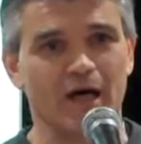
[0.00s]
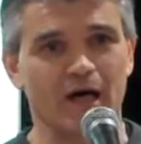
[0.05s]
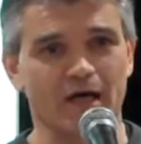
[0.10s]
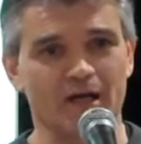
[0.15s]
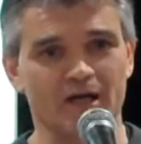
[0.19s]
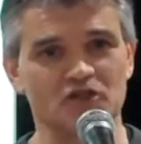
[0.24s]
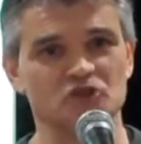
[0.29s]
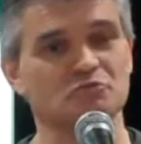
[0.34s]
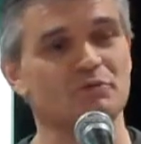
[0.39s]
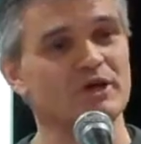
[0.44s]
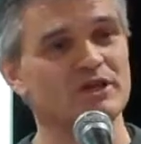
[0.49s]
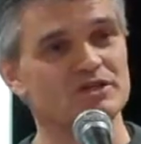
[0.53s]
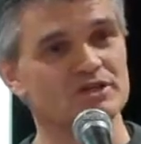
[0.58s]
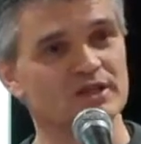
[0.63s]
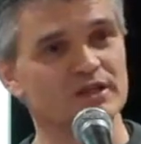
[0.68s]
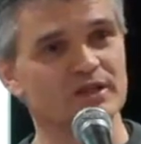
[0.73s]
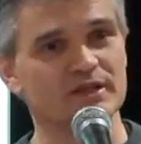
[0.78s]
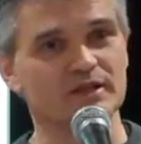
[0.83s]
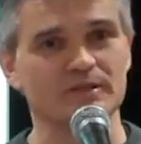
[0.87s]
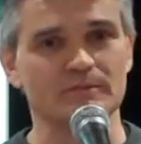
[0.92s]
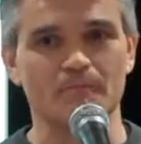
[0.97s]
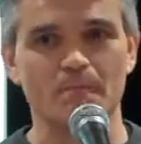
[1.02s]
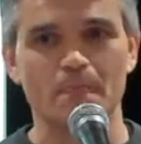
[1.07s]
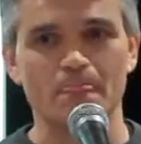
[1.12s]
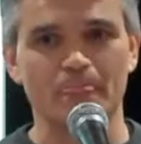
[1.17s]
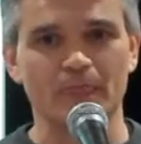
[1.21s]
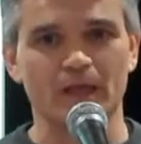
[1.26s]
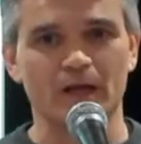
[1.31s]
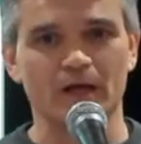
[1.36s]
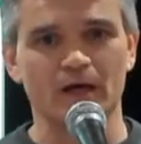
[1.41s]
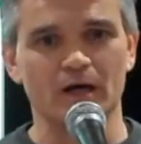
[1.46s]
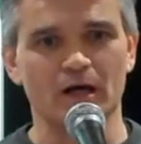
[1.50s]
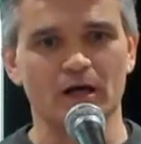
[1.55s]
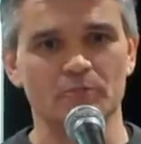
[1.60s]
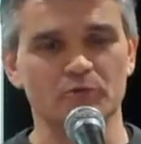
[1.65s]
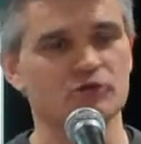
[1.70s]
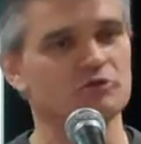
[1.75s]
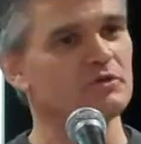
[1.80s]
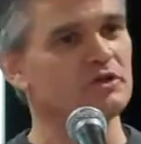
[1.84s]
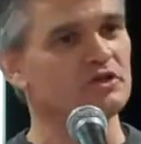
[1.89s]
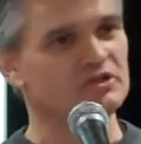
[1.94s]
And especially
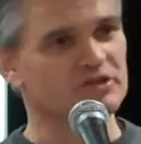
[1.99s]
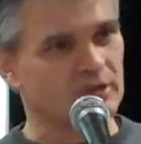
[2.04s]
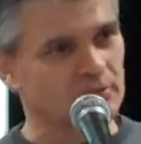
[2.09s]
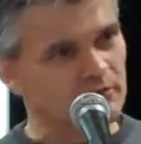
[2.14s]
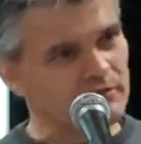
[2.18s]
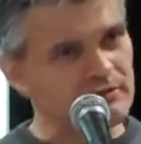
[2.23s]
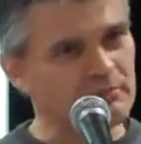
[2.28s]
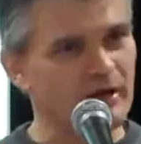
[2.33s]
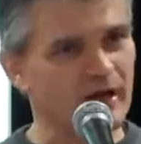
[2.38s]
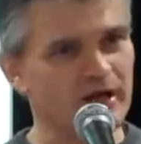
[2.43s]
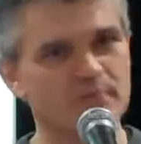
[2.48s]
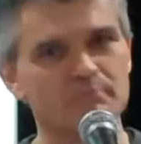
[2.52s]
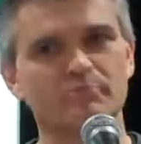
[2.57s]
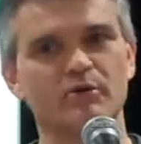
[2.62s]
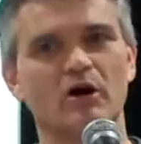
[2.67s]
uh, between some of the main